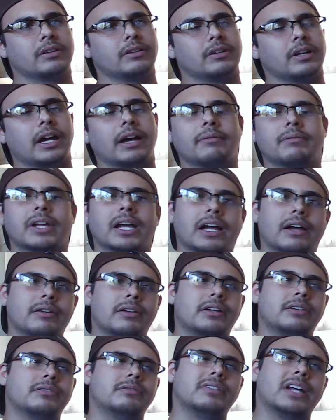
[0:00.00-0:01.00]
I
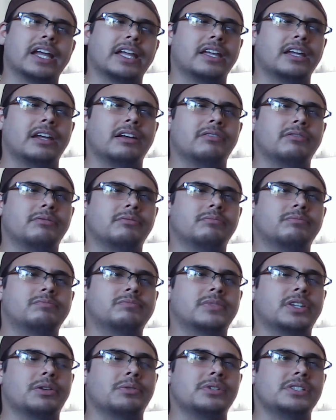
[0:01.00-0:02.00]
can't.
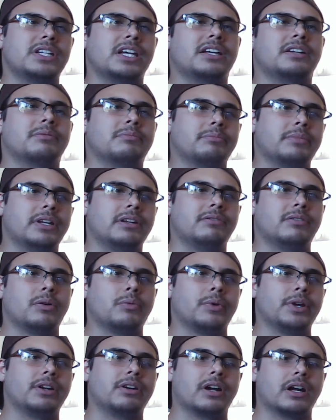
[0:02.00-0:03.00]
There was like a bit of a
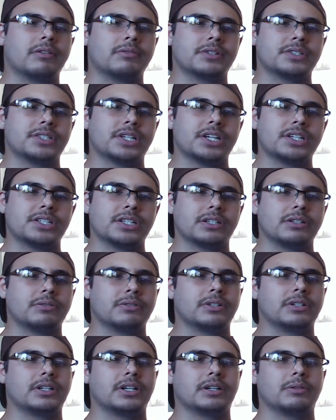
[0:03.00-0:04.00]
weird conversation
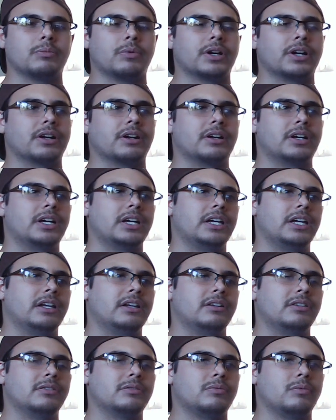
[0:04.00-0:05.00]
going on where
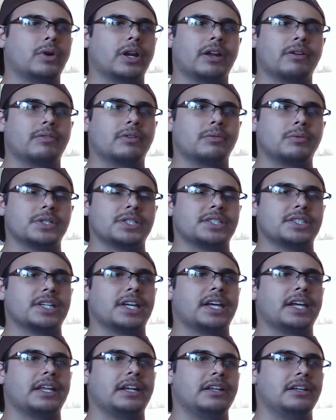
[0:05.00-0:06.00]
whatever was
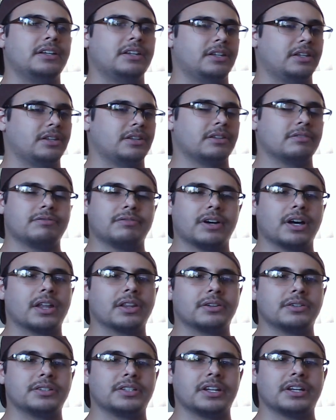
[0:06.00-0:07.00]
said, the
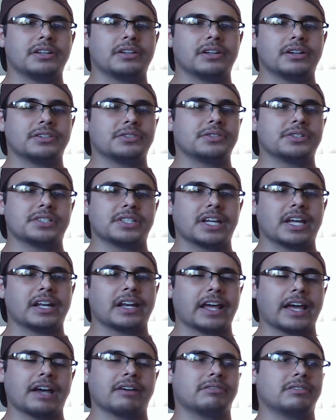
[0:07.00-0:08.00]
father didn't understand
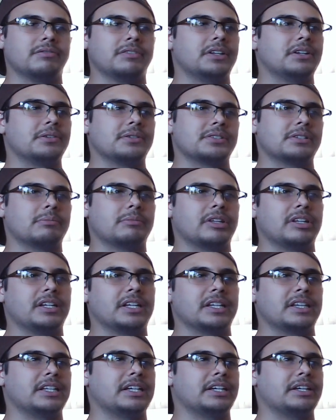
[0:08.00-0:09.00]
half of it or something
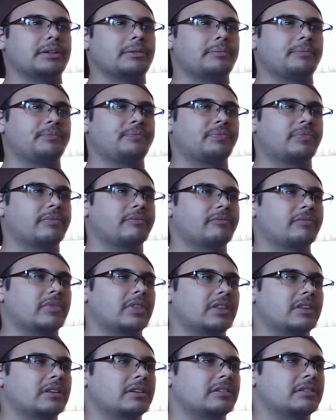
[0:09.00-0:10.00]
like that.
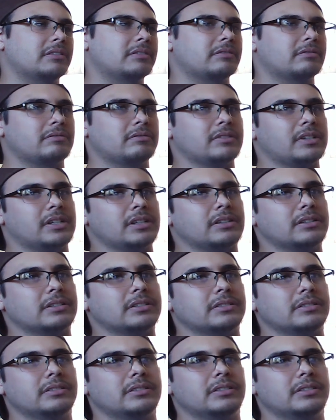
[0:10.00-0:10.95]
You know,